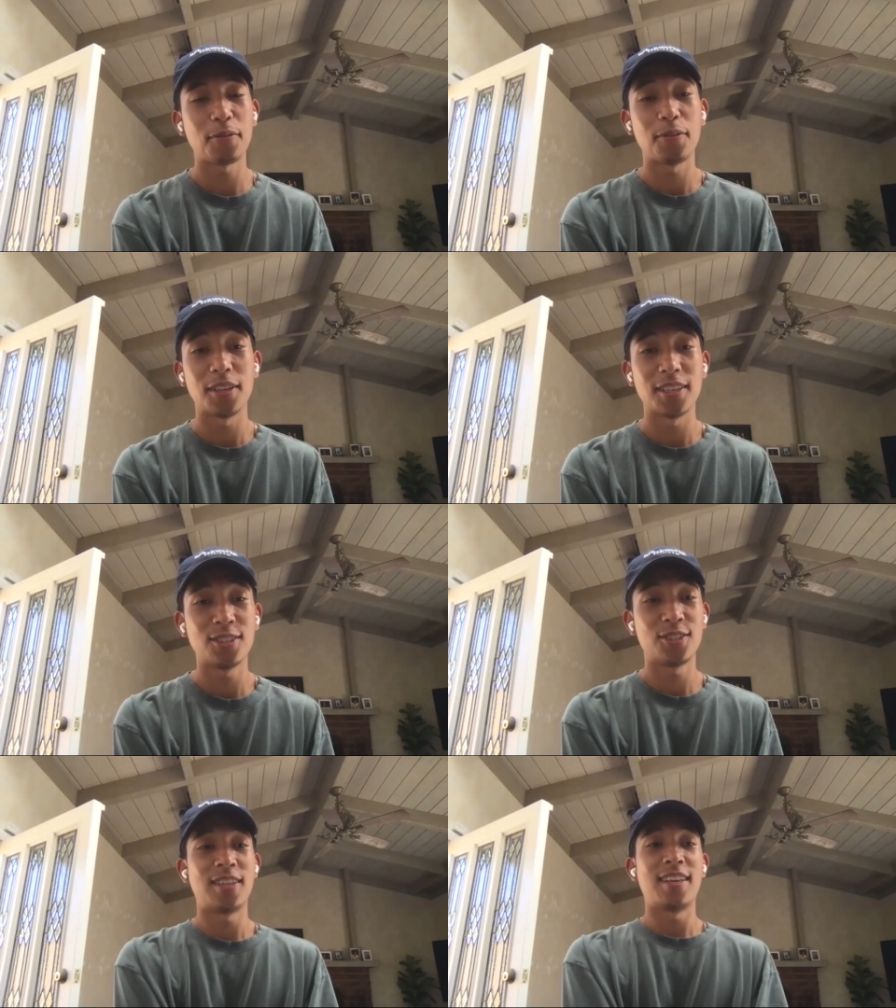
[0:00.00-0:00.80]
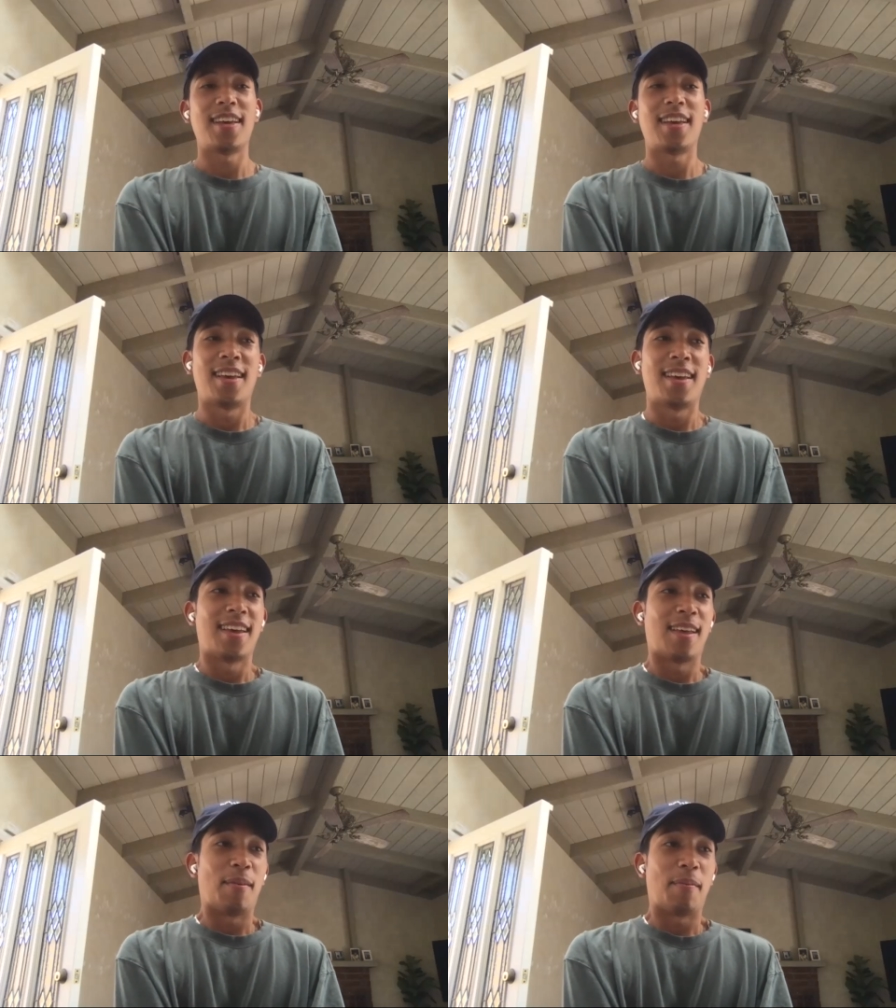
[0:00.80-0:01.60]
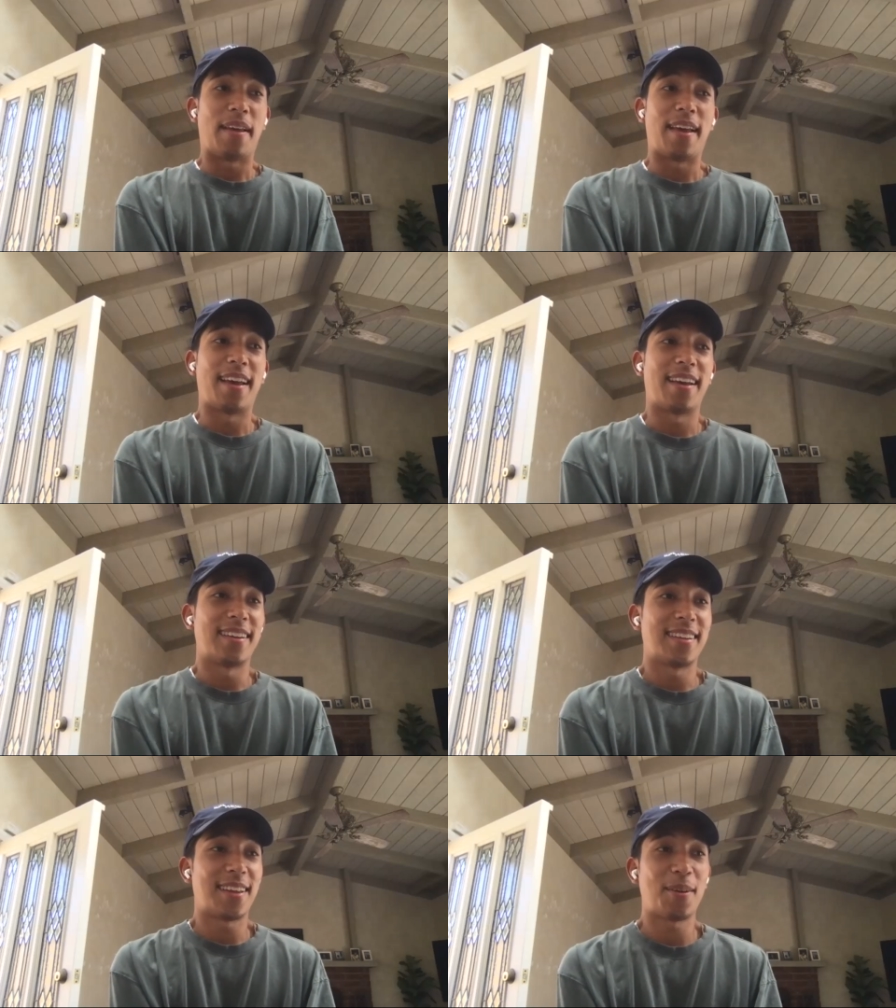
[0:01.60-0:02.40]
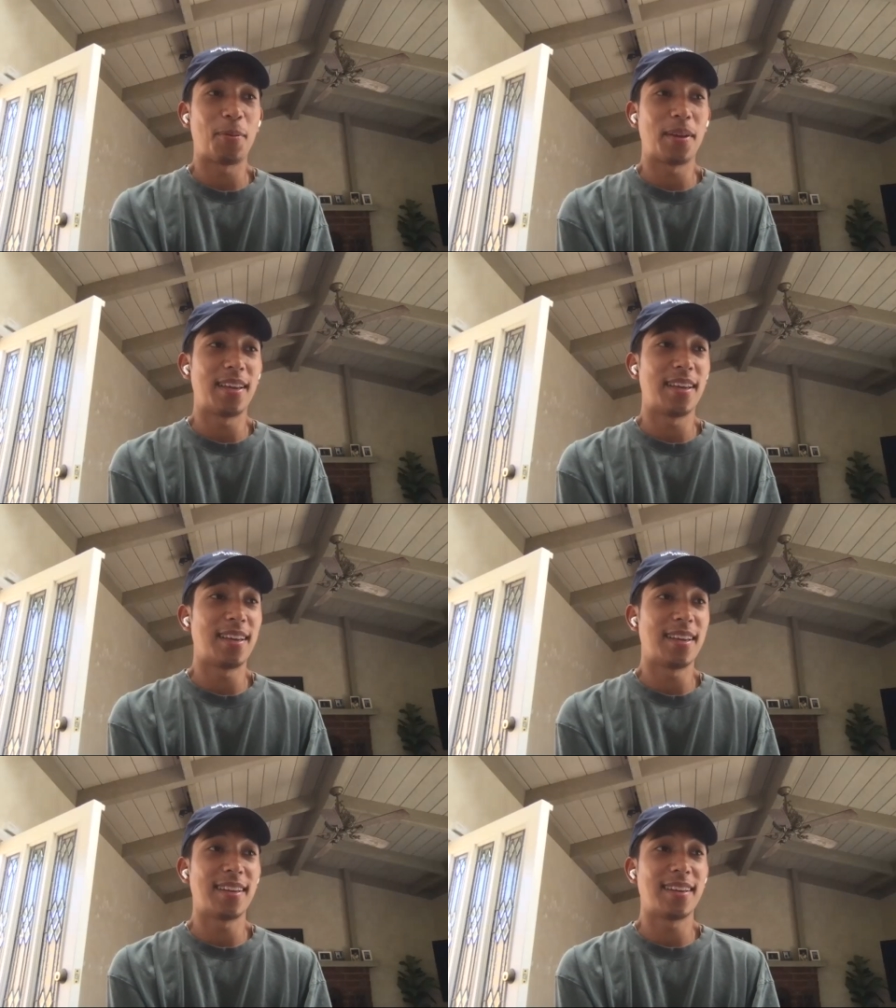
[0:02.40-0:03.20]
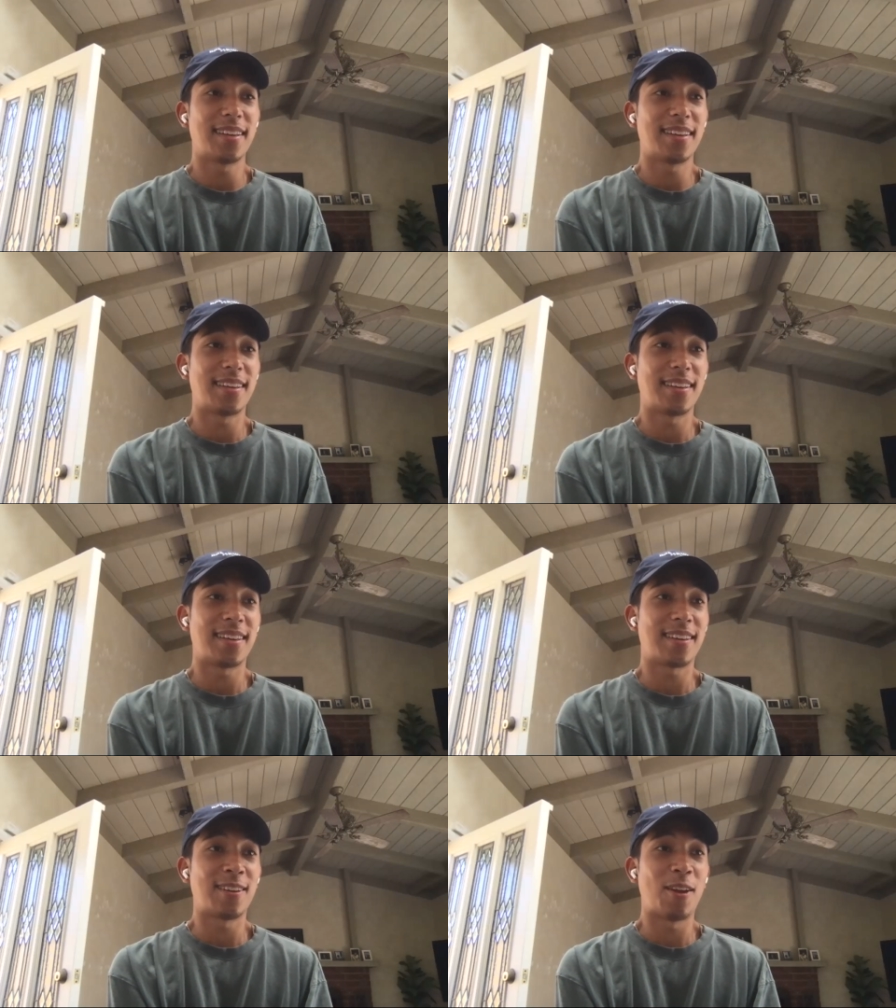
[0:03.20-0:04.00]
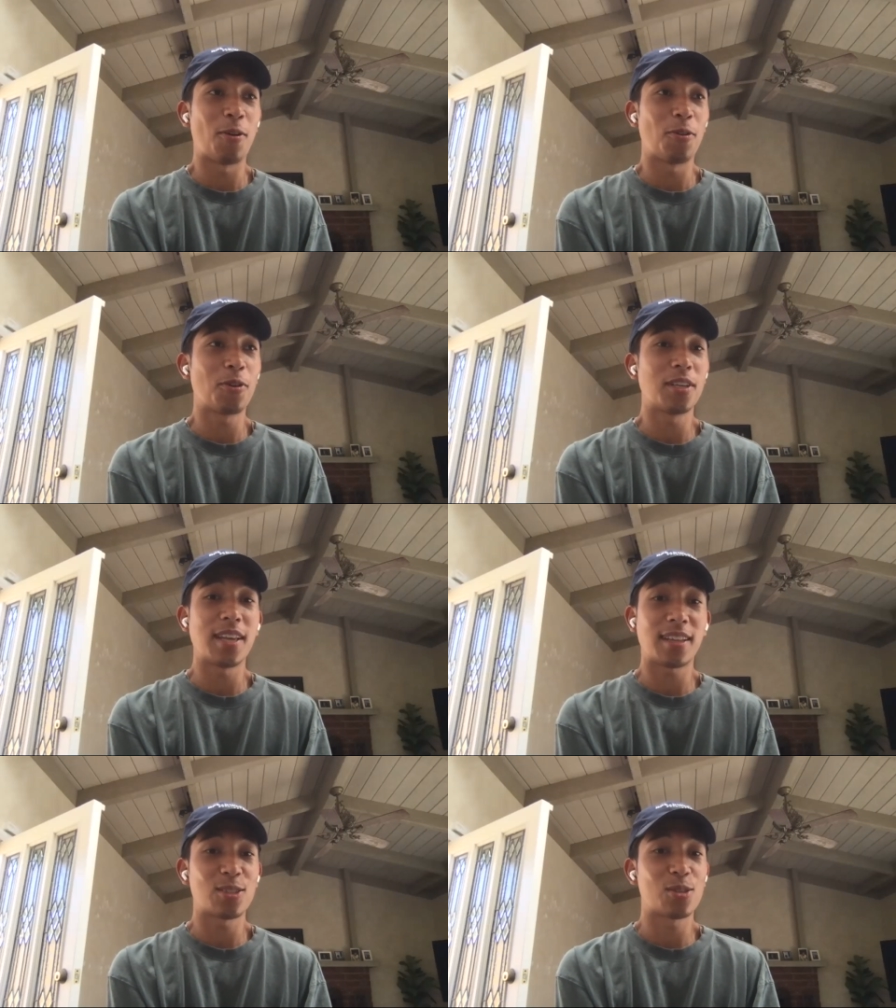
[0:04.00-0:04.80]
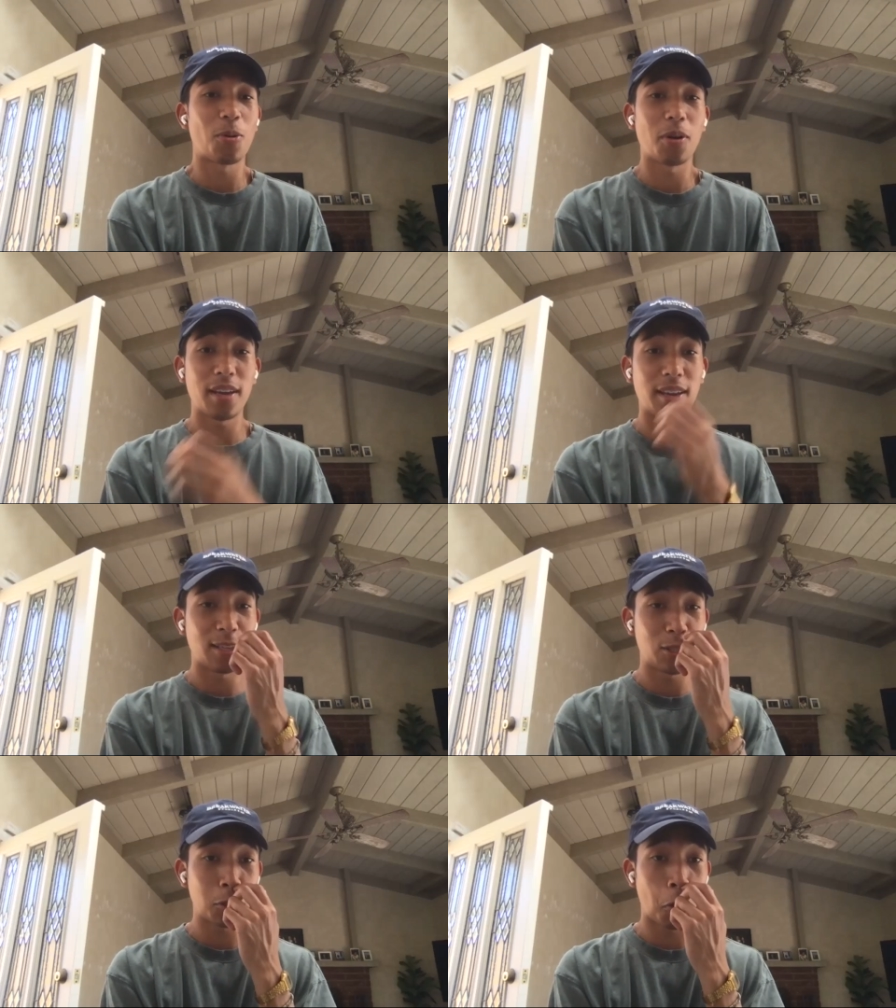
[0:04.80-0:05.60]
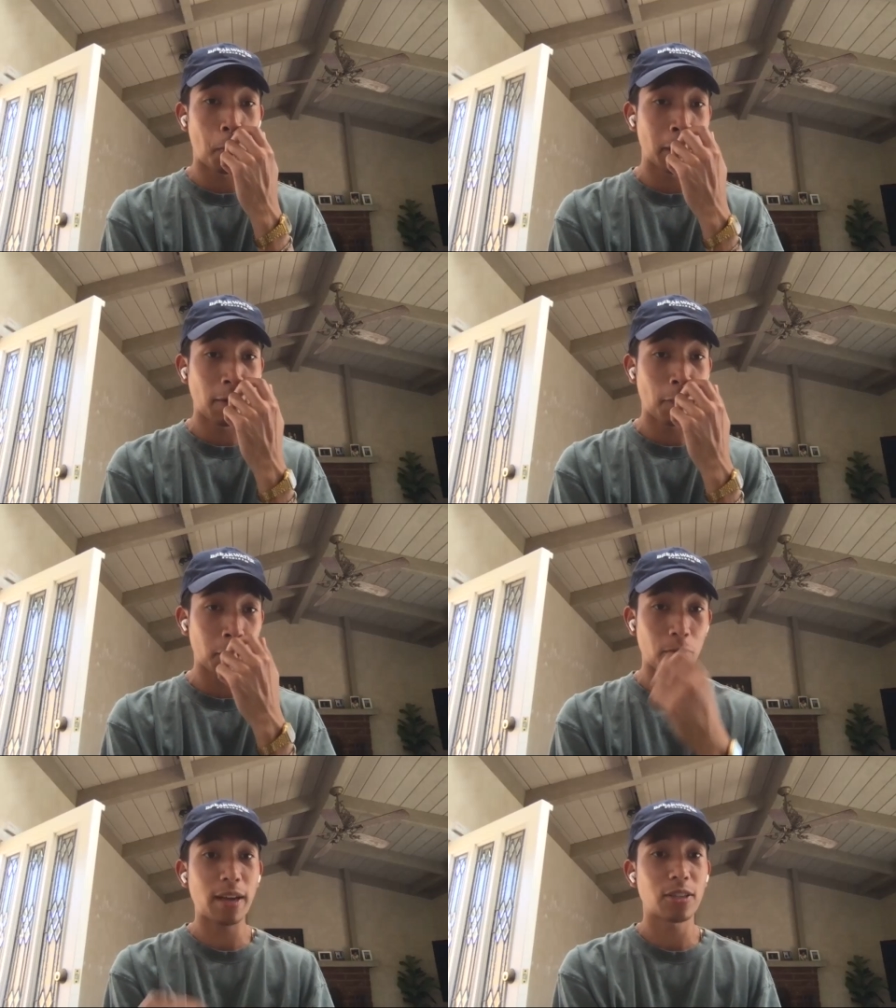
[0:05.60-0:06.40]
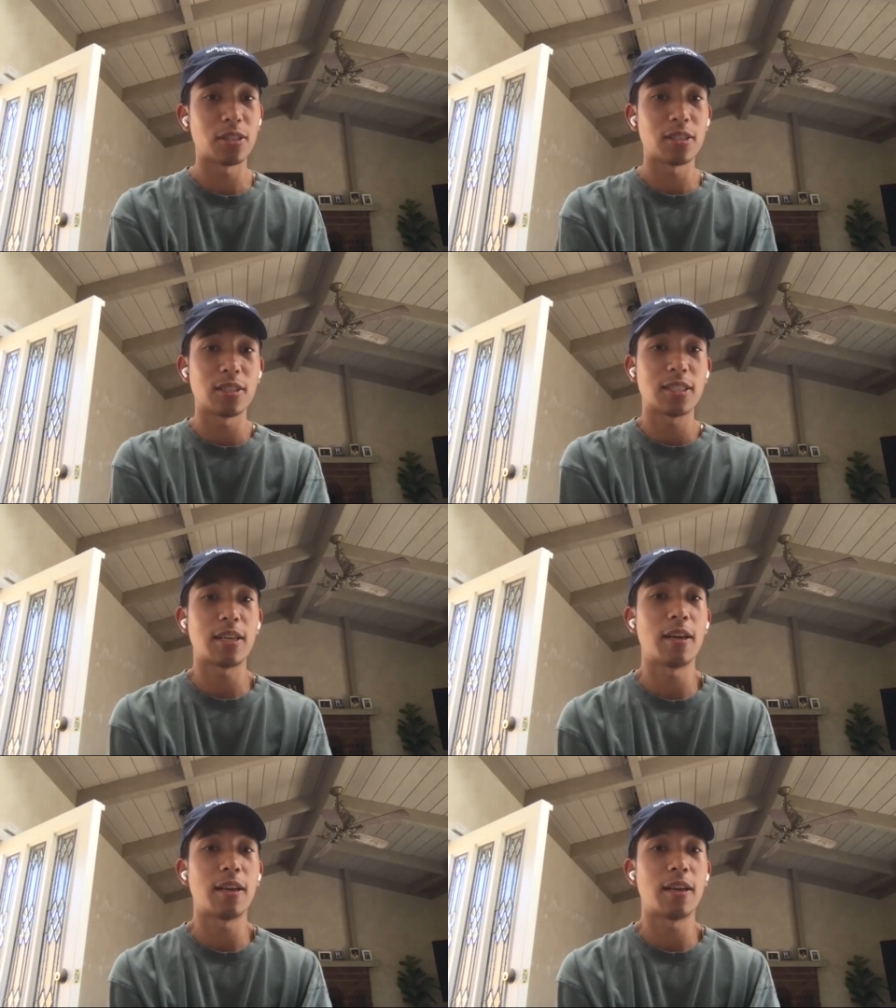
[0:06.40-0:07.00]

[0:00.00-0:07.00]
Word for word: of footage, and we you know, you could take the story in so many different directions.